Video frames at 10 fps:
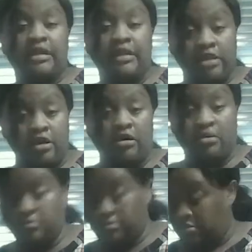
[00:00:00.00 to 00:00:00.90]
is on
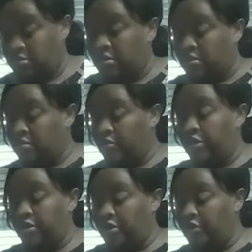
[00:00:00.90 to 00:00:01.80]
when
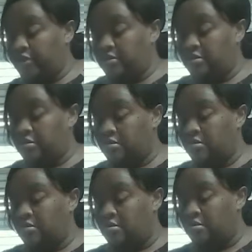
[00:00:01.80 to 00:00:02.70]
you do it.
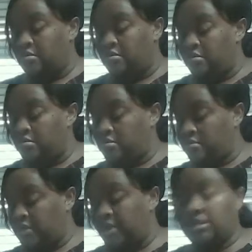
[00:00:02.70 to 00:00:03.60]

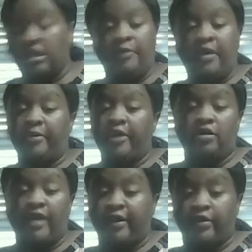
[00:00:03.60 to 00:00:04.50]
Now, some people don't
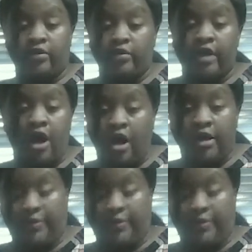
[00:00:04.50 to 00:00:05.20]
like a roux at all in